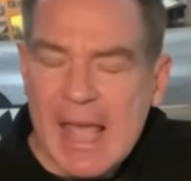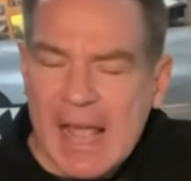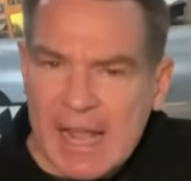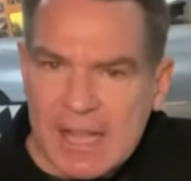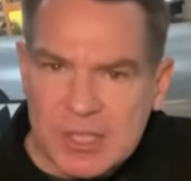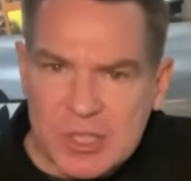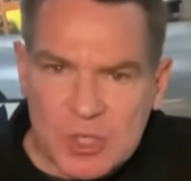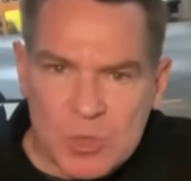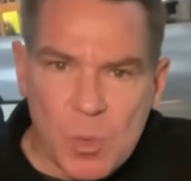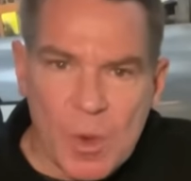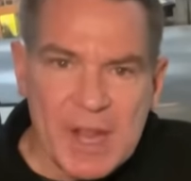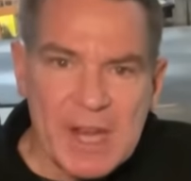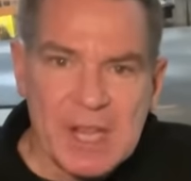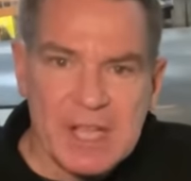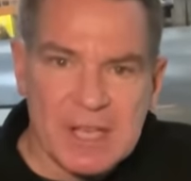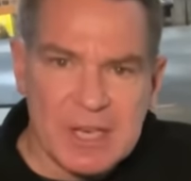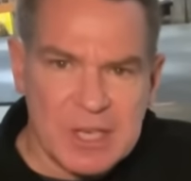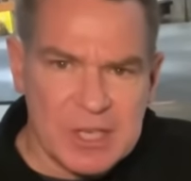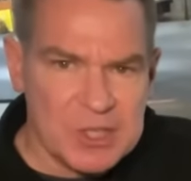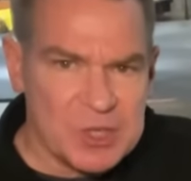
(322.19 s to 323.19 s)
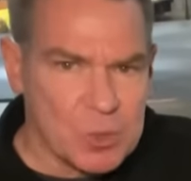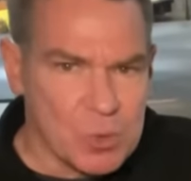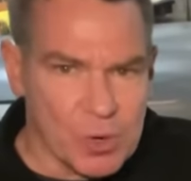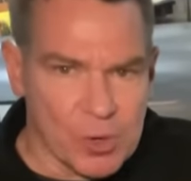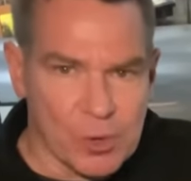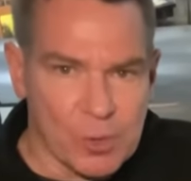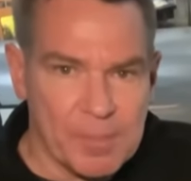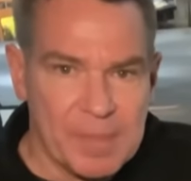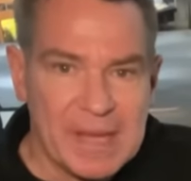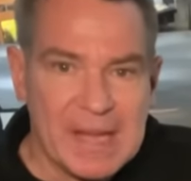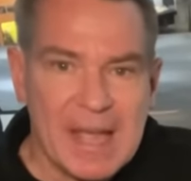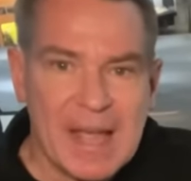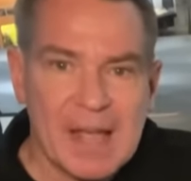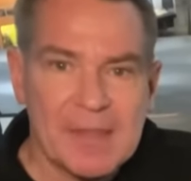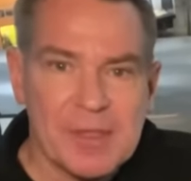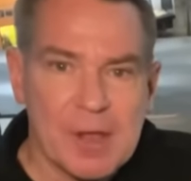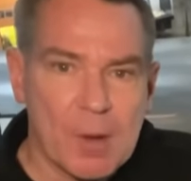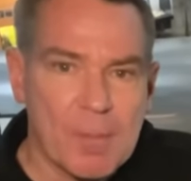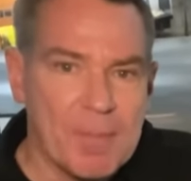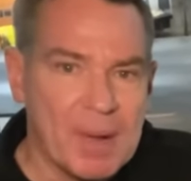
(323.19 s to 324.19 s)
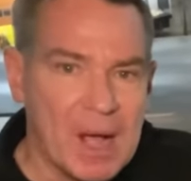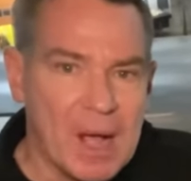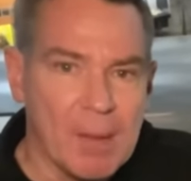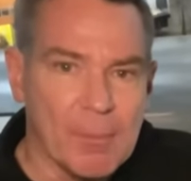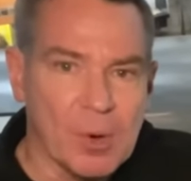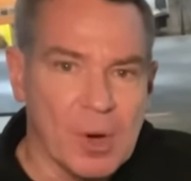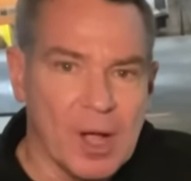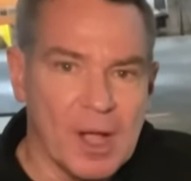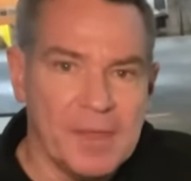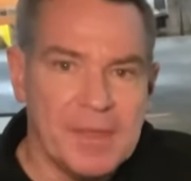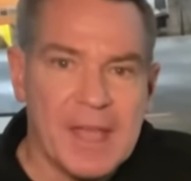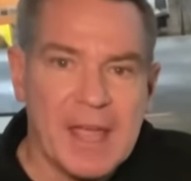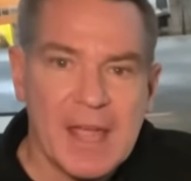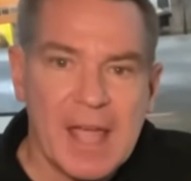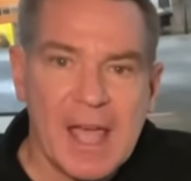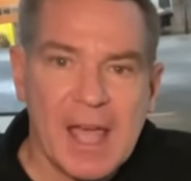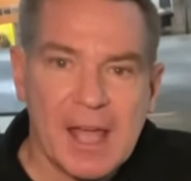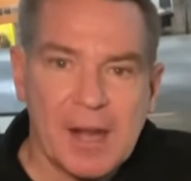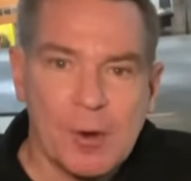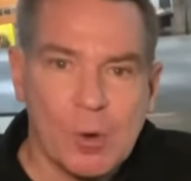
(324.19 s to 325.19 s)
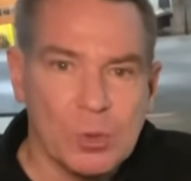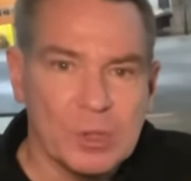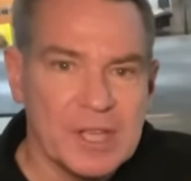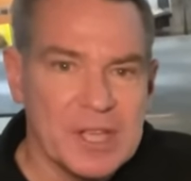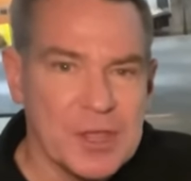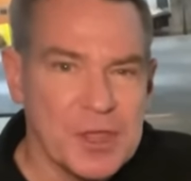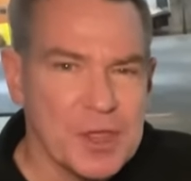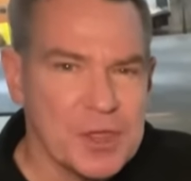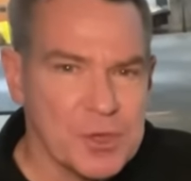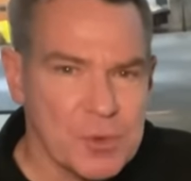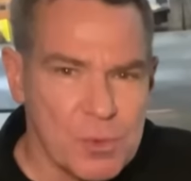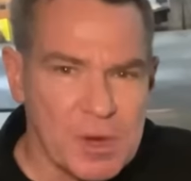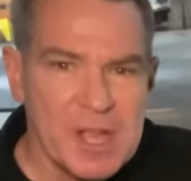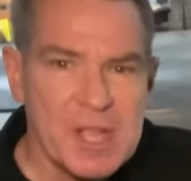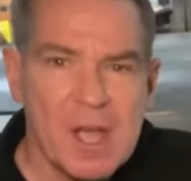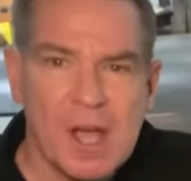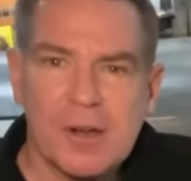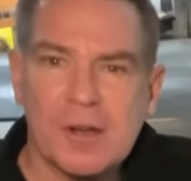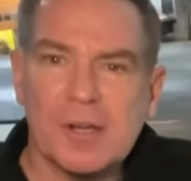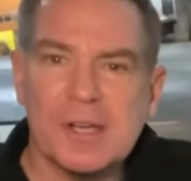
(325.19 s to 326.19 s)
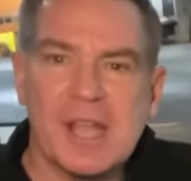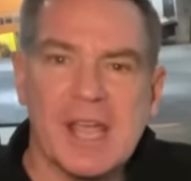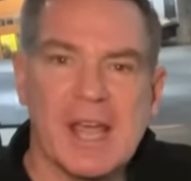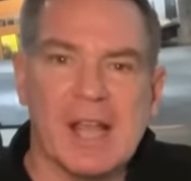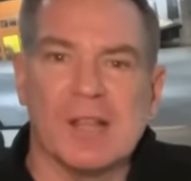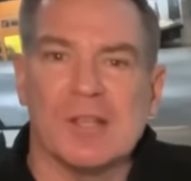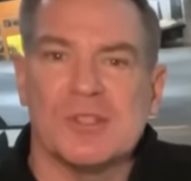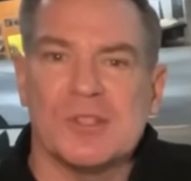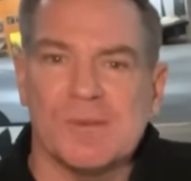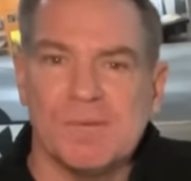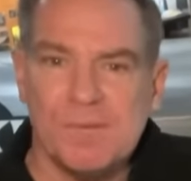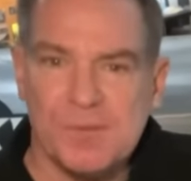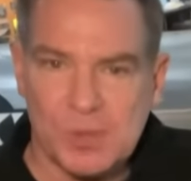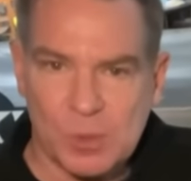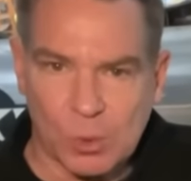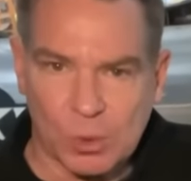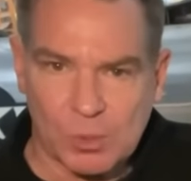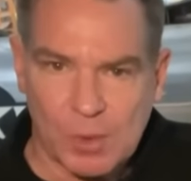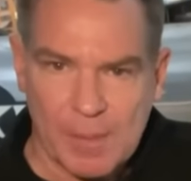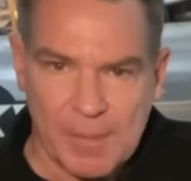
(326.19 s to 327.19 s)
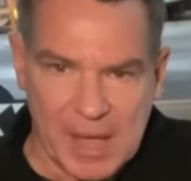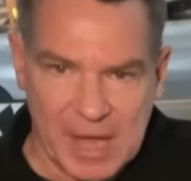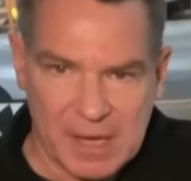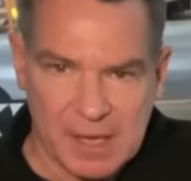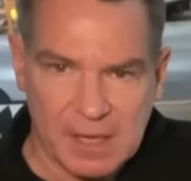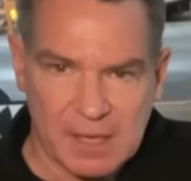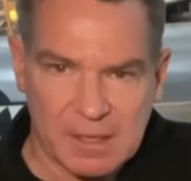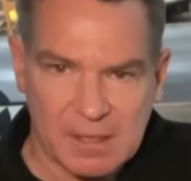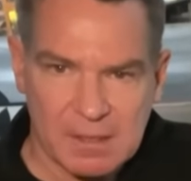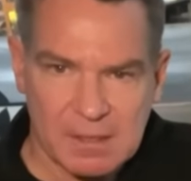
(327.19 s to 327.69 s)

As Sweeney and his crew began their bomb run, they had only three hundred gallons of fuel remaining.